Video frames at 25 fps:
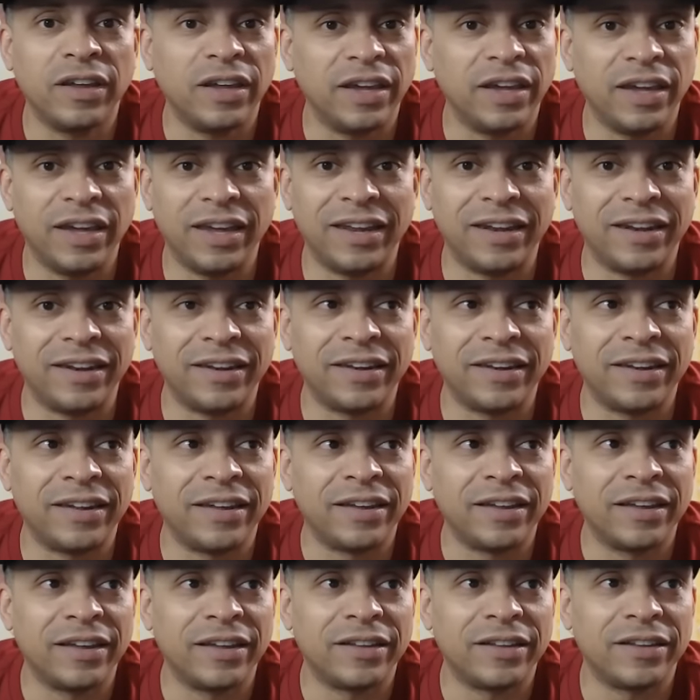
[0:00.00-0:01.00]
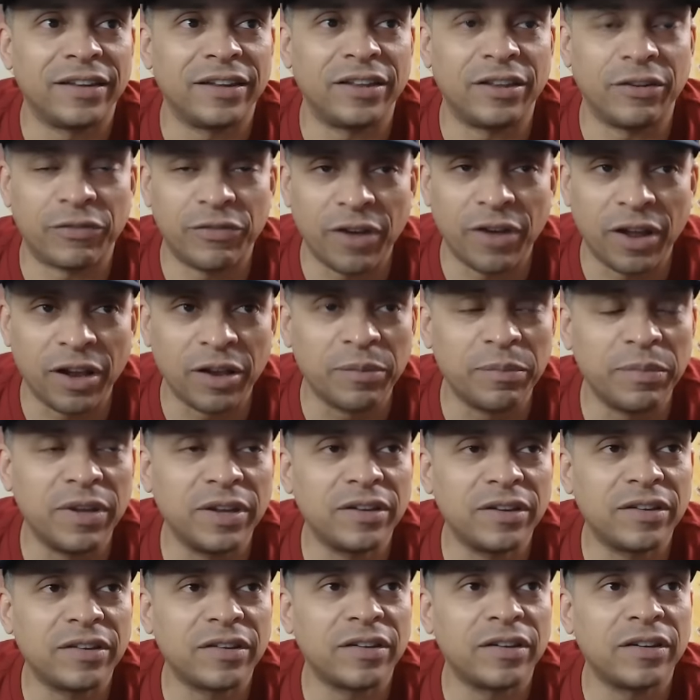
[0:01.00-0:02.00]
in the
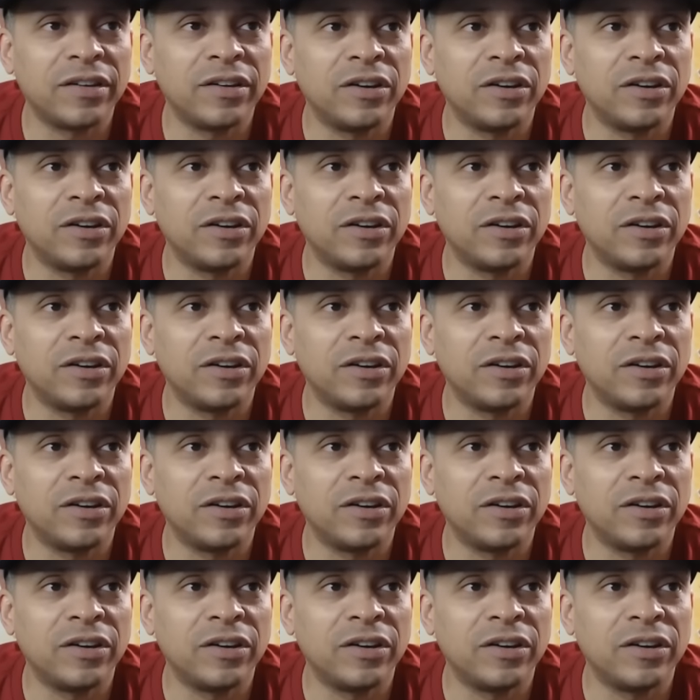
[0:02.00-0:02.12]
development